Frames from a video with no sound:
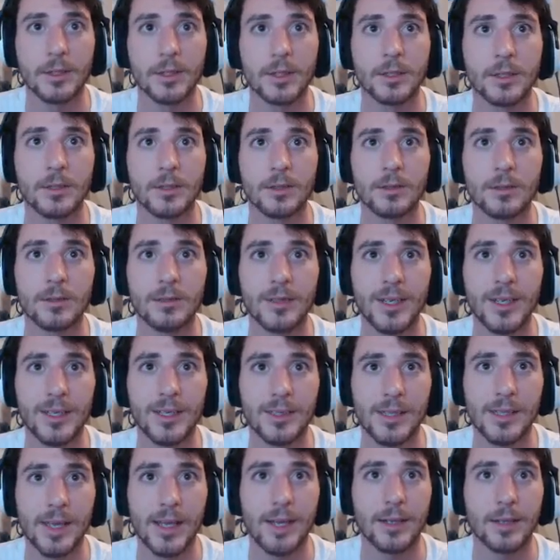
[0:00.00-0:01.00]
Who
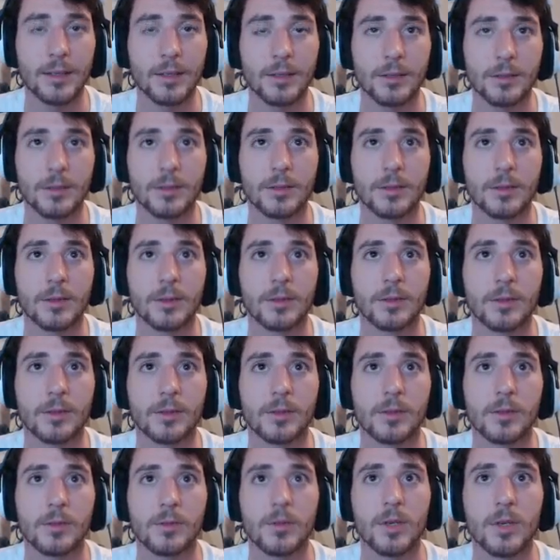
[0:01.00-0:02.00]
needs that?
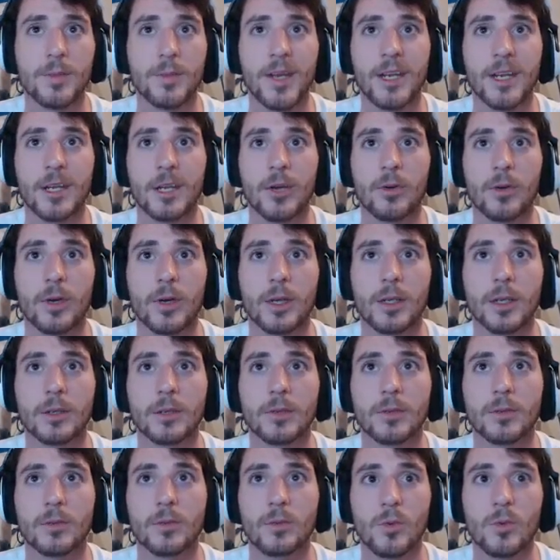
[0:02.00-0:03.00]
Where am I going?
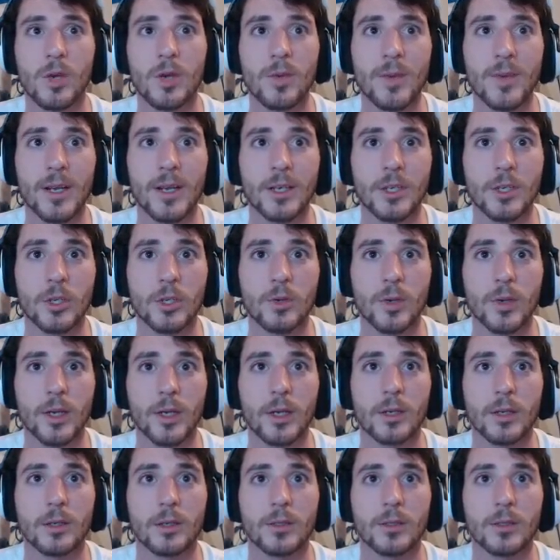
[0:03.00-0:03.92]
What am I doing?